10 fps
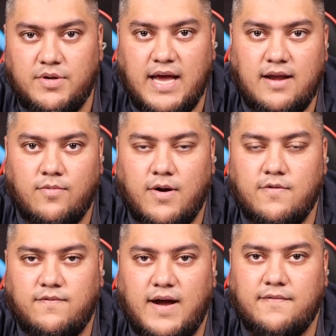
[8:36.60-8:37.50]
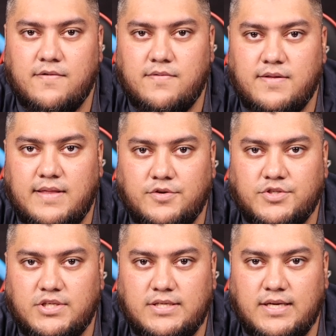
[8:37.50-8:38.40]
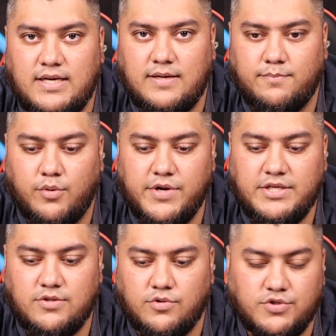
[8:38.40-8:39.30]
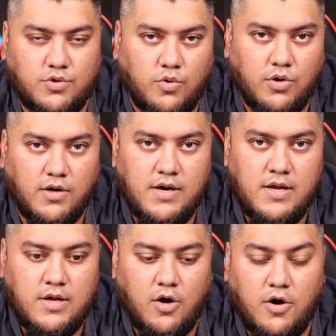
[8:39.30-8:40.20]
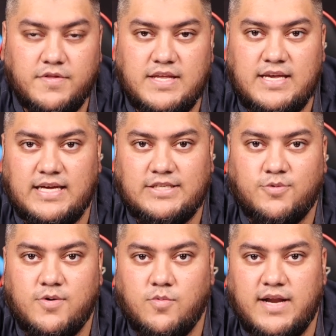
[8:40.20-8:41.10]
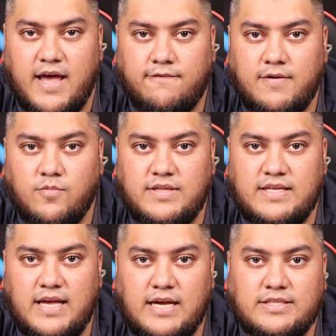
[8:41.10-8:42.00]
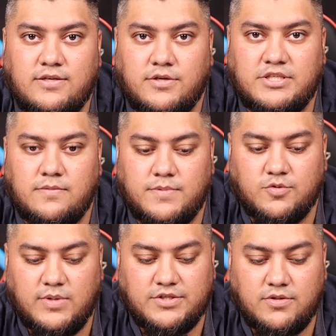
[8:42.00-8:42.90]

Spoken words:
get around 500,000 points or score on the S21 FE with the Exynos chip as well.